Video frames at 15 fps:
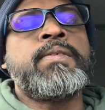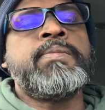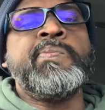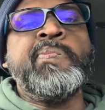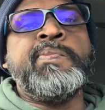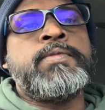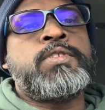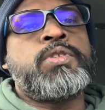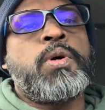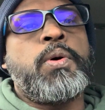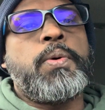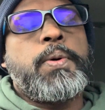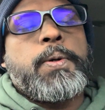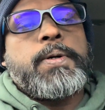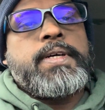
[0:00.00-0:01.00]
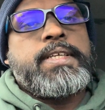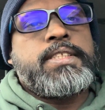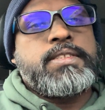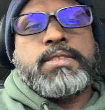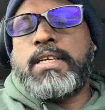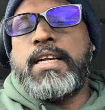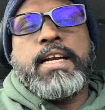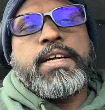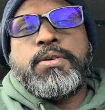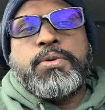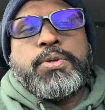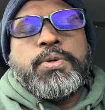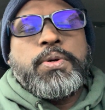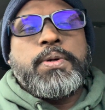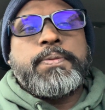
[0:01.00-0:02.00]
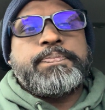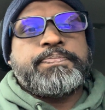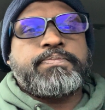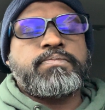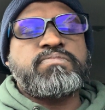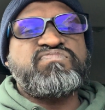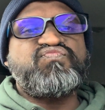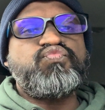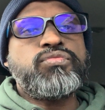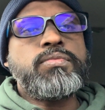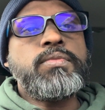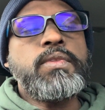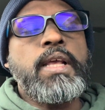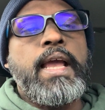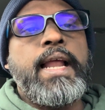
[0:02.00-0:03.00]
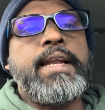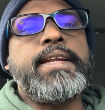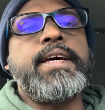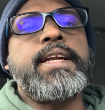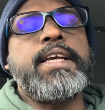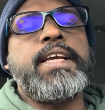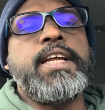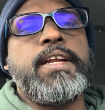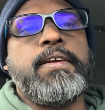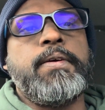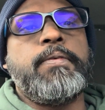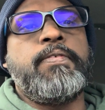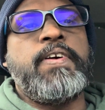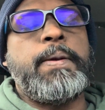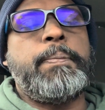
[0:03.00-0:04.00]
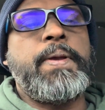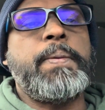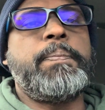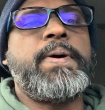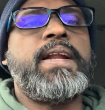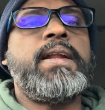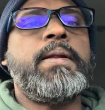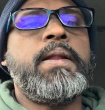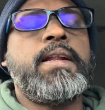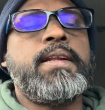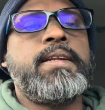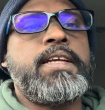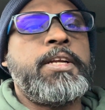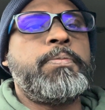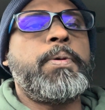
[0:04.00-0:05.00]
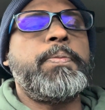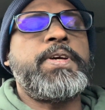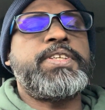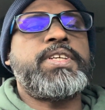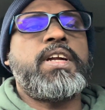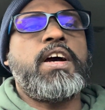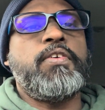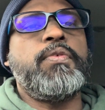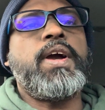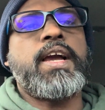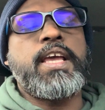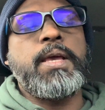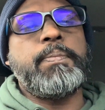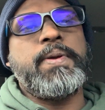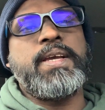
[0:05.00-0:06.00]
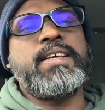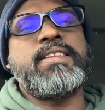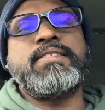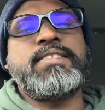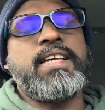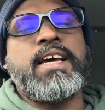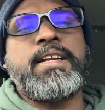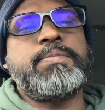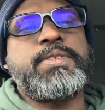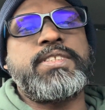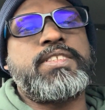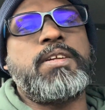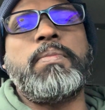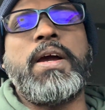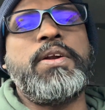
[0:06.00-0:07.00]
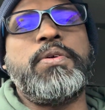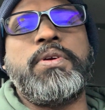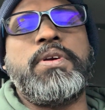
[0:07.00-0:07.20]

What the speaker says: So it's related to elderly people information, how we are keeping in the CRM system. I don't